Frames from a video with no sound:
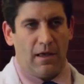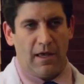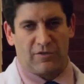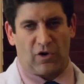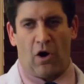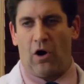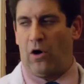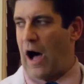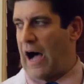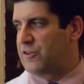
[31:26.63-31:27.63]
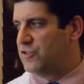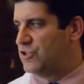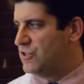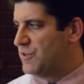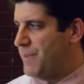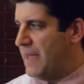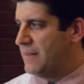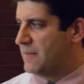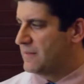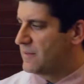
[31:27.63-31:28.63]
it's all oxygen
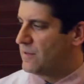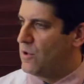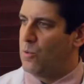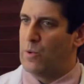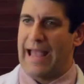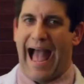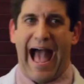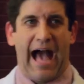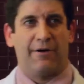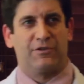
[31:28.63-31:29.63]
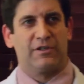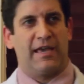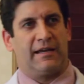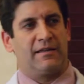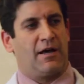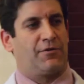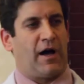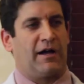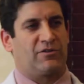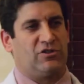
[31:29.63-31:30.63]
dependent. We have to get enough
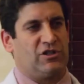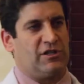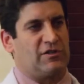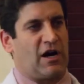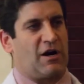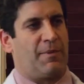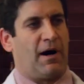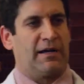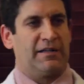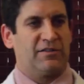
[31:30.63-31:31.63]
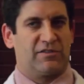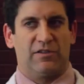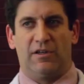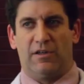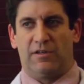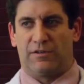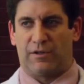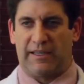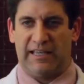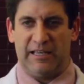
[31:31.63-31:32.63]
oxygen into our bodies to
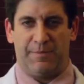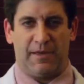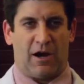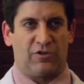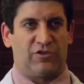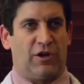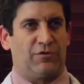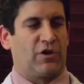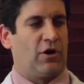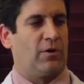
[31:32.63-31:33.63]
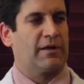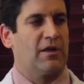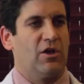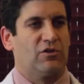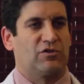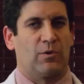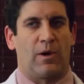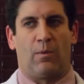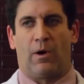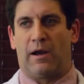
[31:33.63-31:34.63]
keep ourselves going. So what
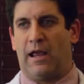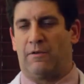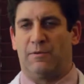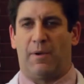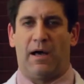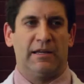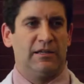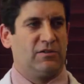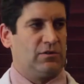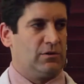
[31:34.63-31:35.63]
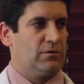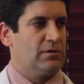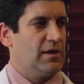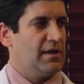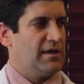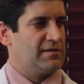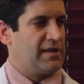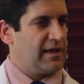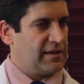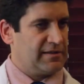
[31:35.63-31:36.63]
I want everybody to do is
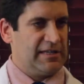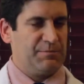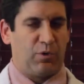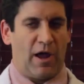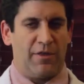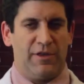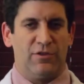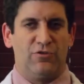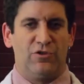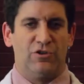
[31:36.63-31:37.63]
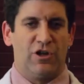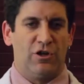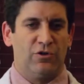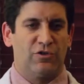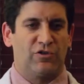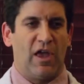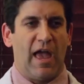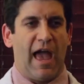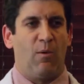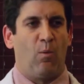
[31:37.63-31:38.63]
take a deep breath in through your nose,
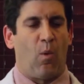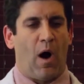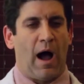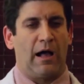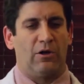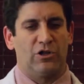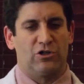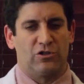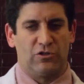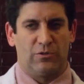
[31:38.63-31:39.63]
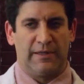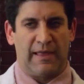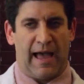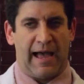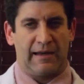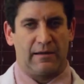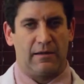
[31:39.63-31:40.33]
and while you're doing that,